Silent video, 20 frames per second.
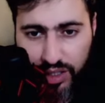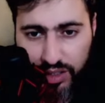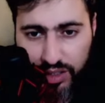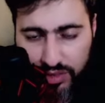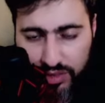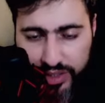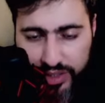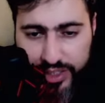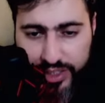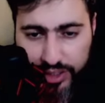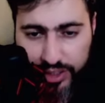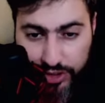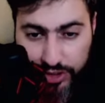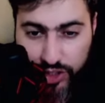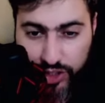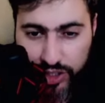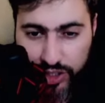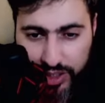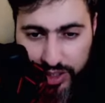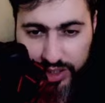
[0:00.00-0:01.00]
They
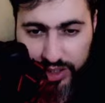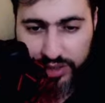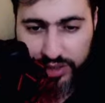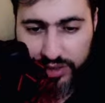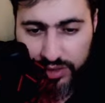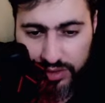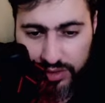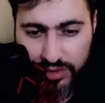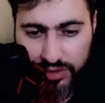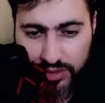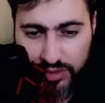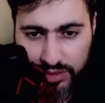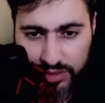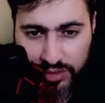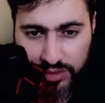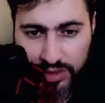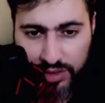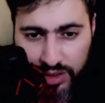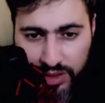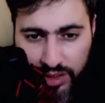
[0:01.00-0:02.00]
Crunch here.
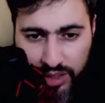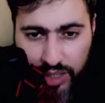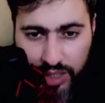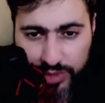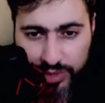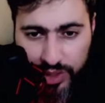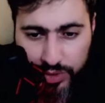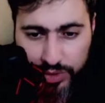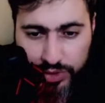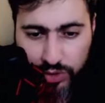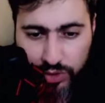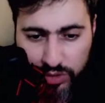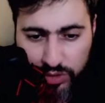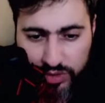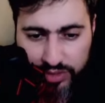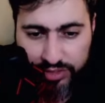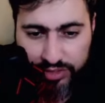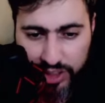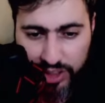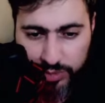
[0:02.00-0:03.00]
I'm going to
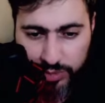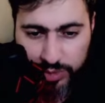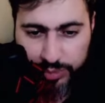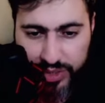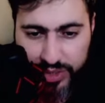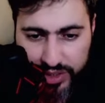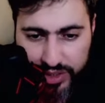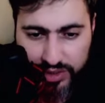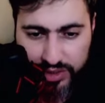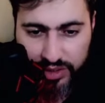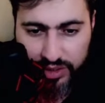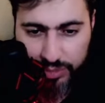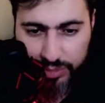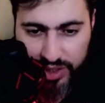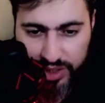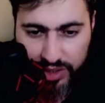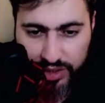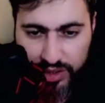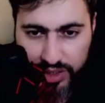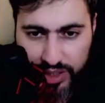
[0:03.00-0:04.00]
overfarm a bit,
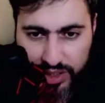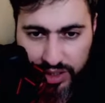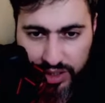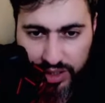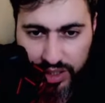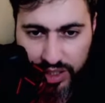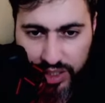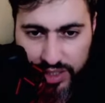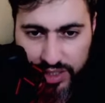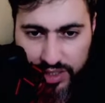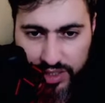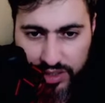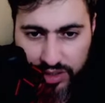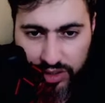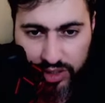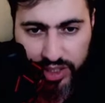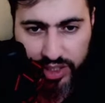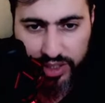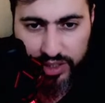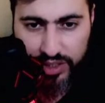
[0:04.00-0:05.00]
but then I realized,
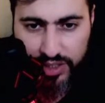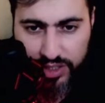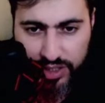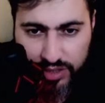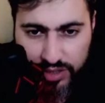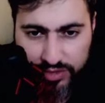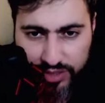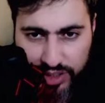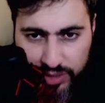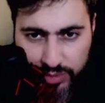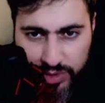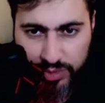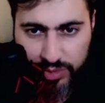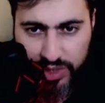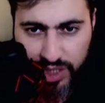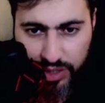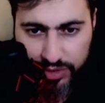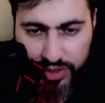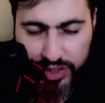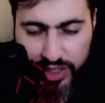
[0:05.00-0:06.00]
okay, let's just farm them
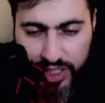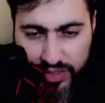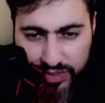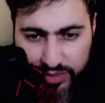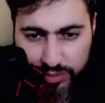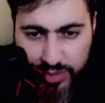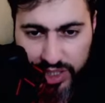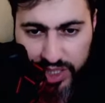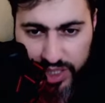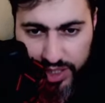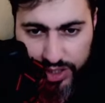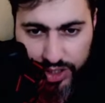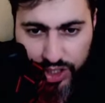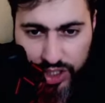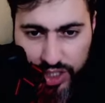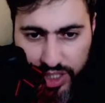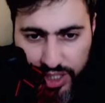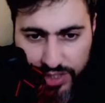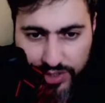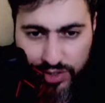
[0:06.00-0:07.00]
down. They gave me a
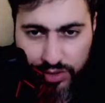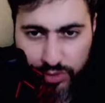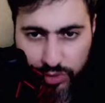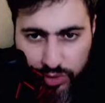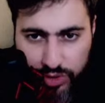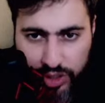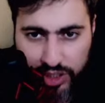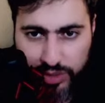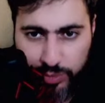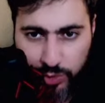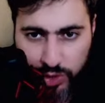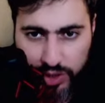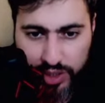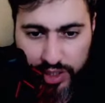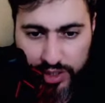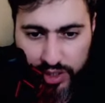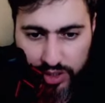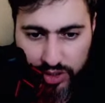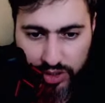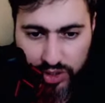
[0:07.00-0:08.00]
chance to get more
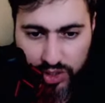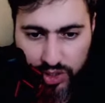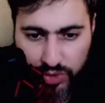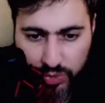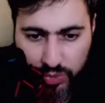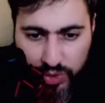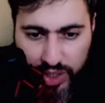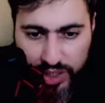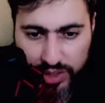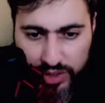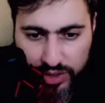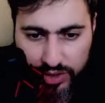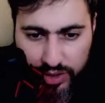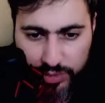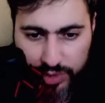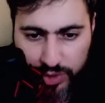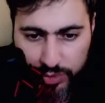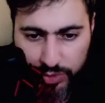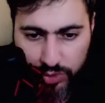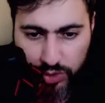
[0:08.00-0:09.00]
energy, so why not?
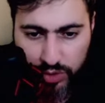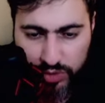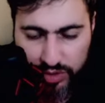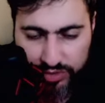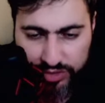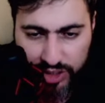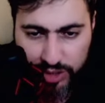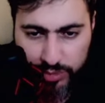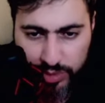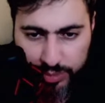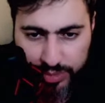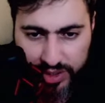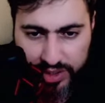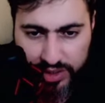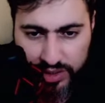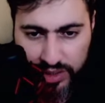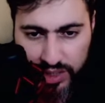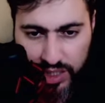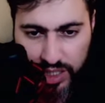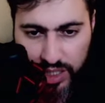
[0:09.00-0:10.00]
I'm going to overfarm a
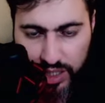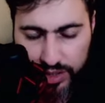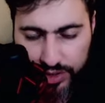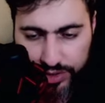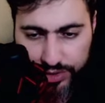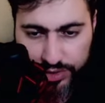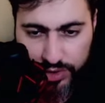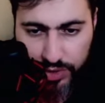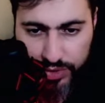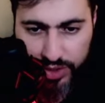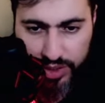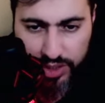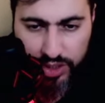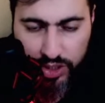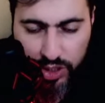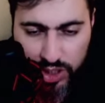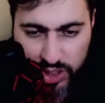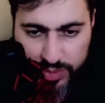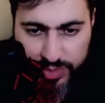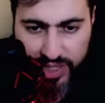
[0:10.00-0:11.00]
bit, and then throw the
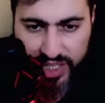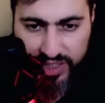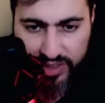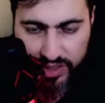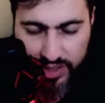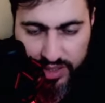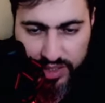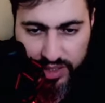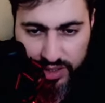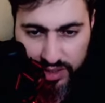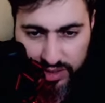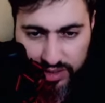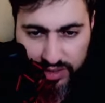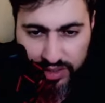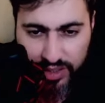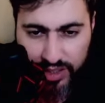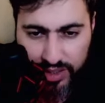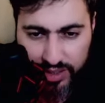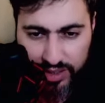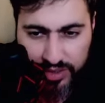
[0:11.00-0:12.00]
Nature's Madness, and I
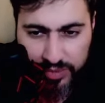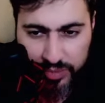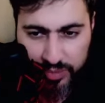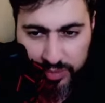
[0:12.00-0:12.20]
think